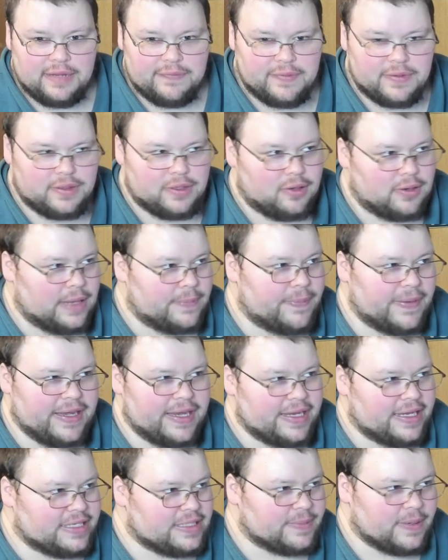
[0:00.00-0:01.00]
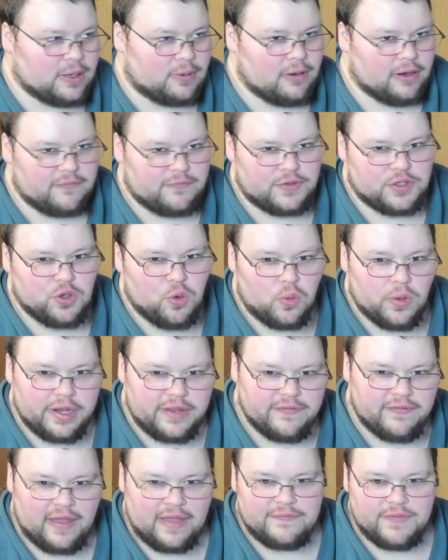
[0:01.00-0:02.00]
even though MPD has been around for
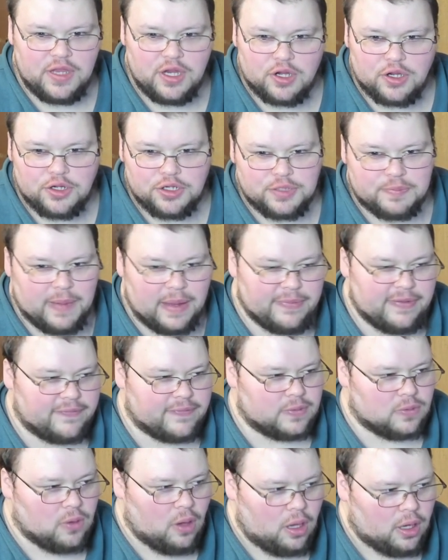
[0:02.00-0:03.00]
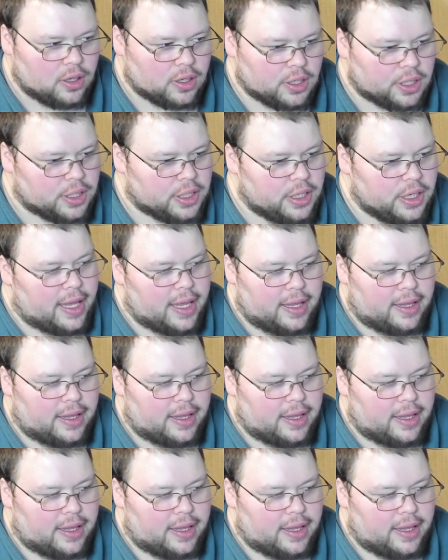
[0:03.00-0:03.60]
25 years, maybe even longer,